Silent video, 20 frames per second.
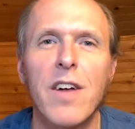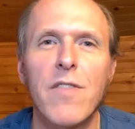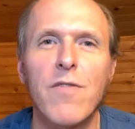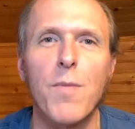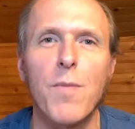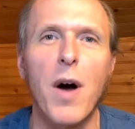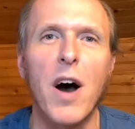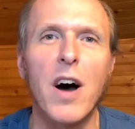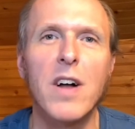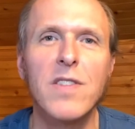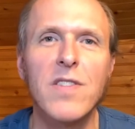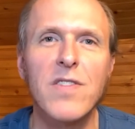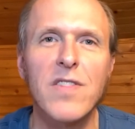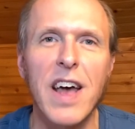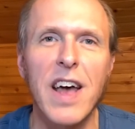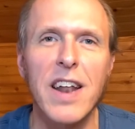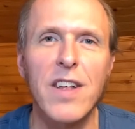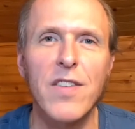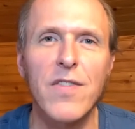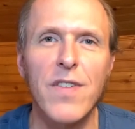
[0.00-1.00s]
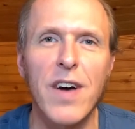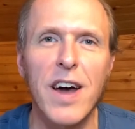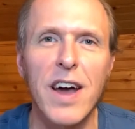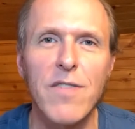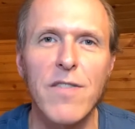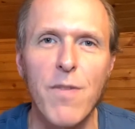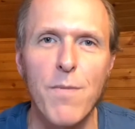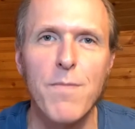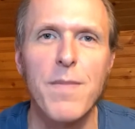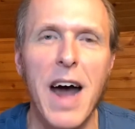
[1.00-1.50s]
unsatisfied,
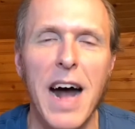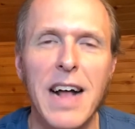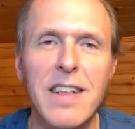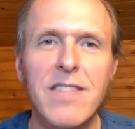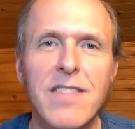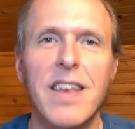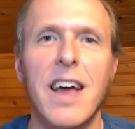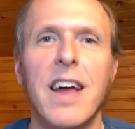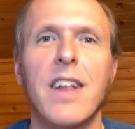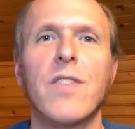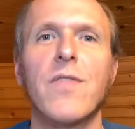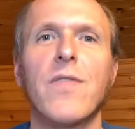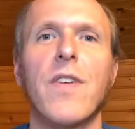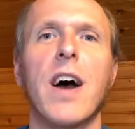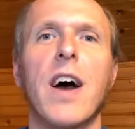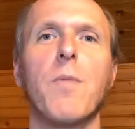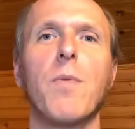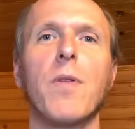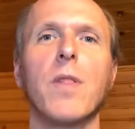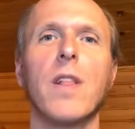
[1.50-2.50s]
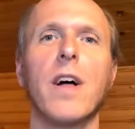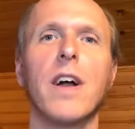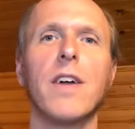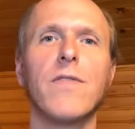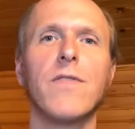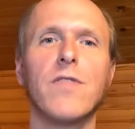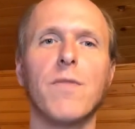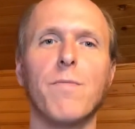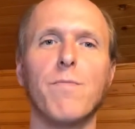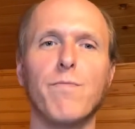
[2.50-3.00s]
from not satisfied with
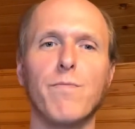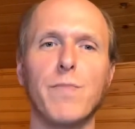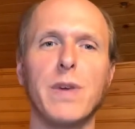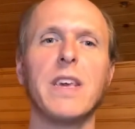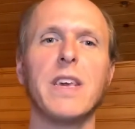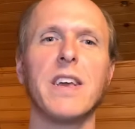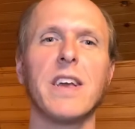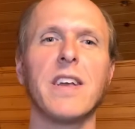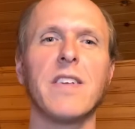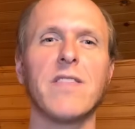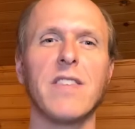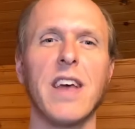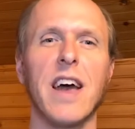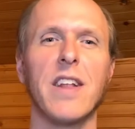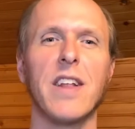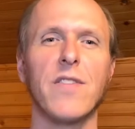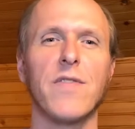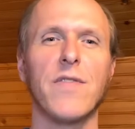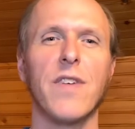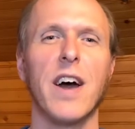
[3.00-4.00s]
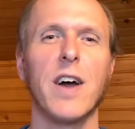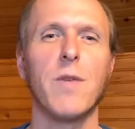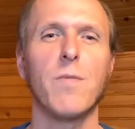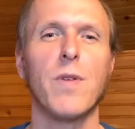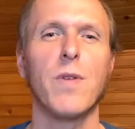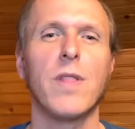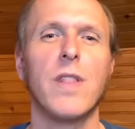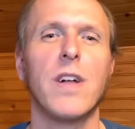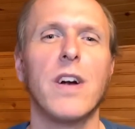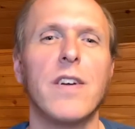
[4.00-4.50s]
life, to being satisfied
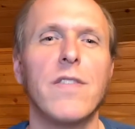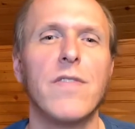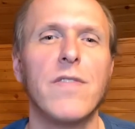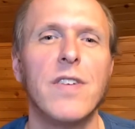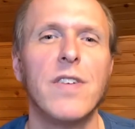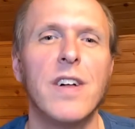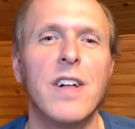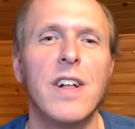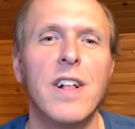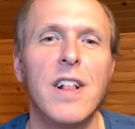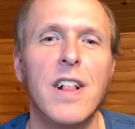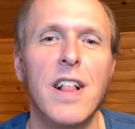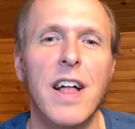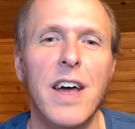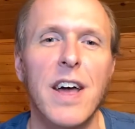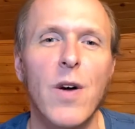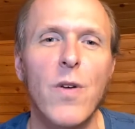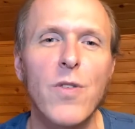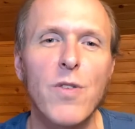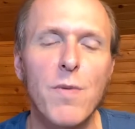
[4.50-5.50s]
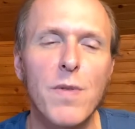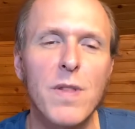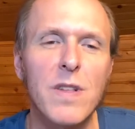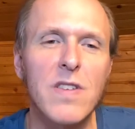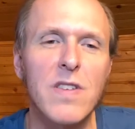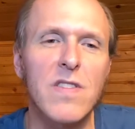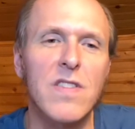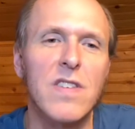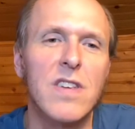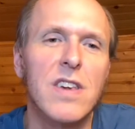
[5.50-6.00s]
with life, and ultimately
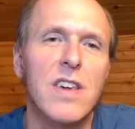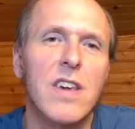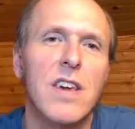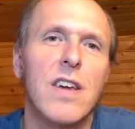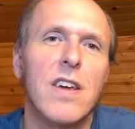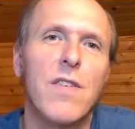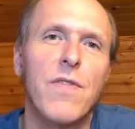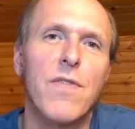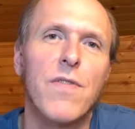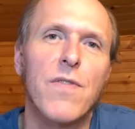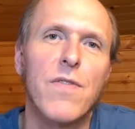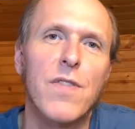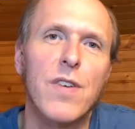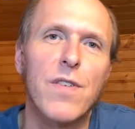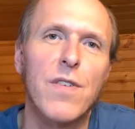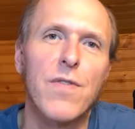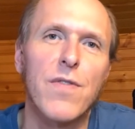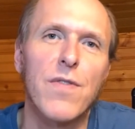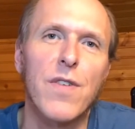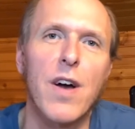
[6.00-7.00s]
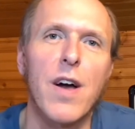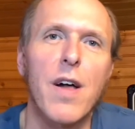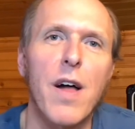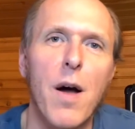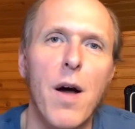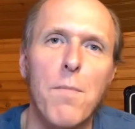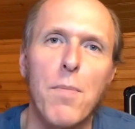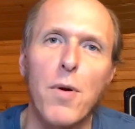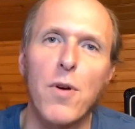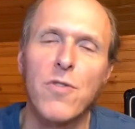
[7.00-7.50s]
seeing if
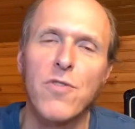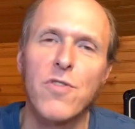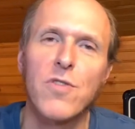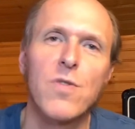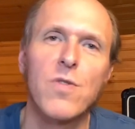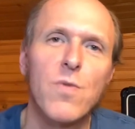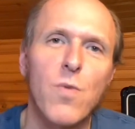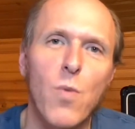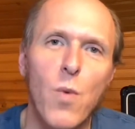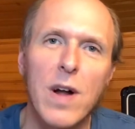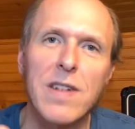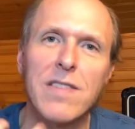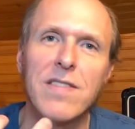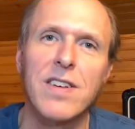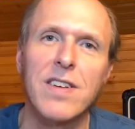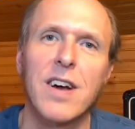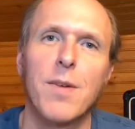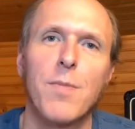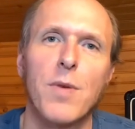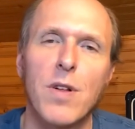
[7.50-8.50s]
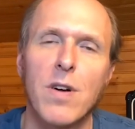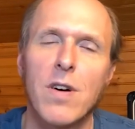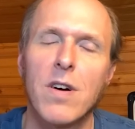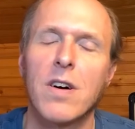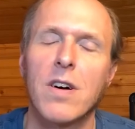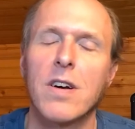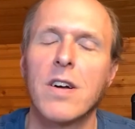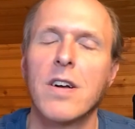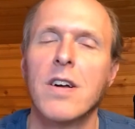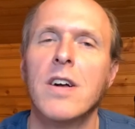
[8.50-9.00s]
a person wants to come
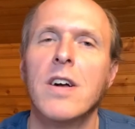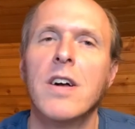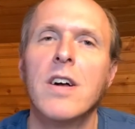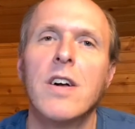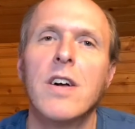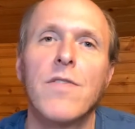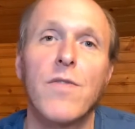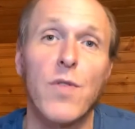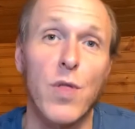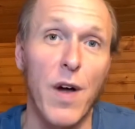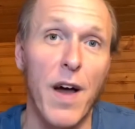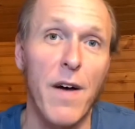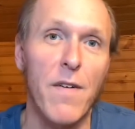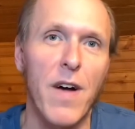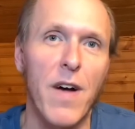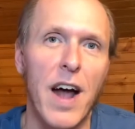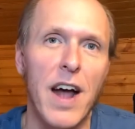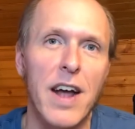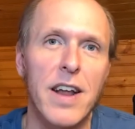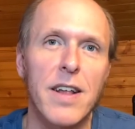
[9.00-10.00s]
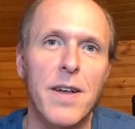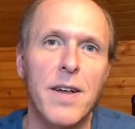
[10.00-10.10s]
along for that ride.